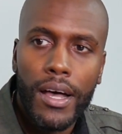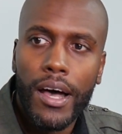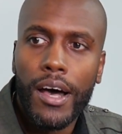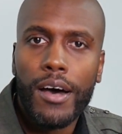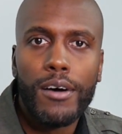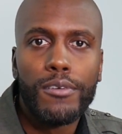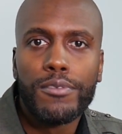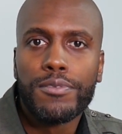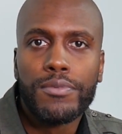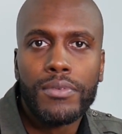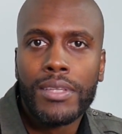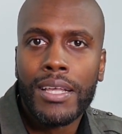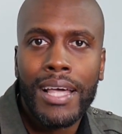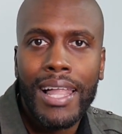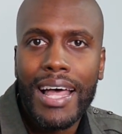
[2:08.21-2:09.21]
of
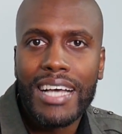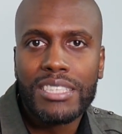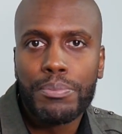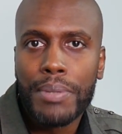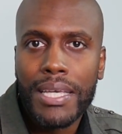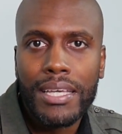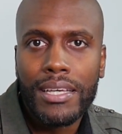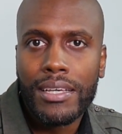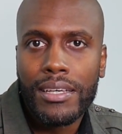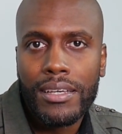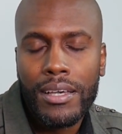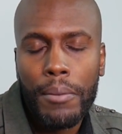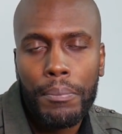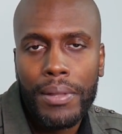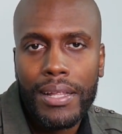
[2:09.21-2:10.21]
the glass being
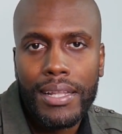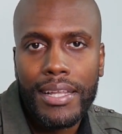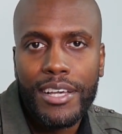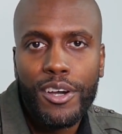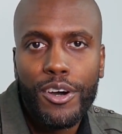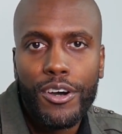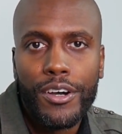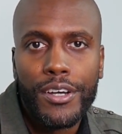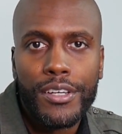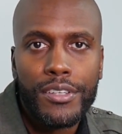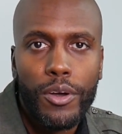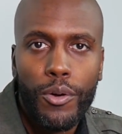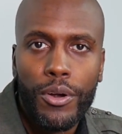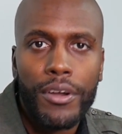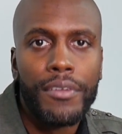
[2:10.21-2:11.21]
completely gone
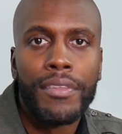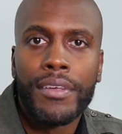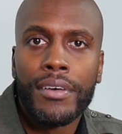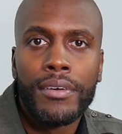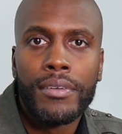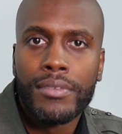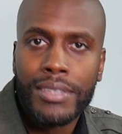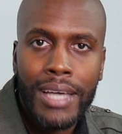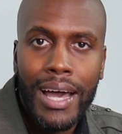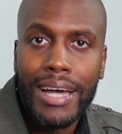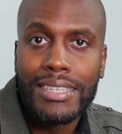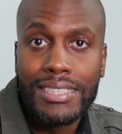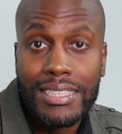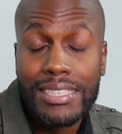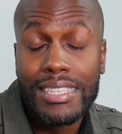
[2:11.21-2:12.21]
or the
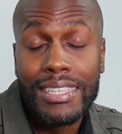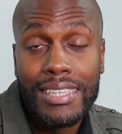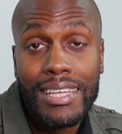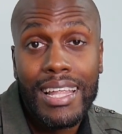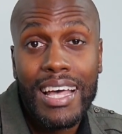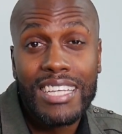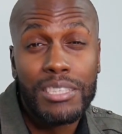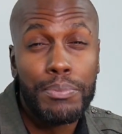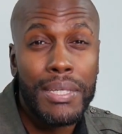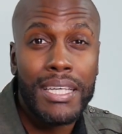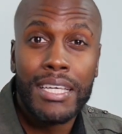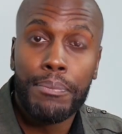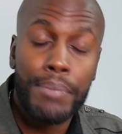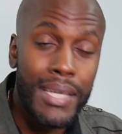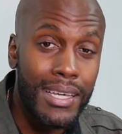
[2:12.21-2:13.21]
contents in the glass
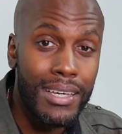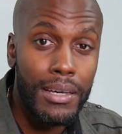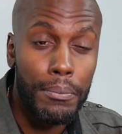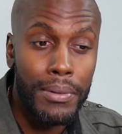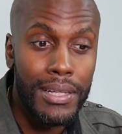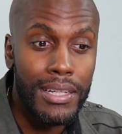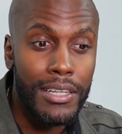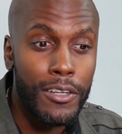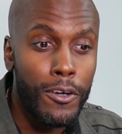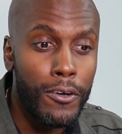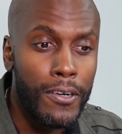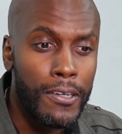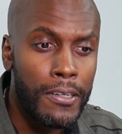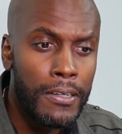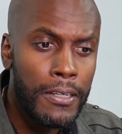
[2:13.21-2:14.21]
be, being completely
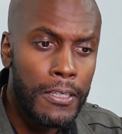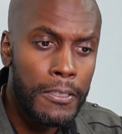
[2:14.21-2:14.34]
gone.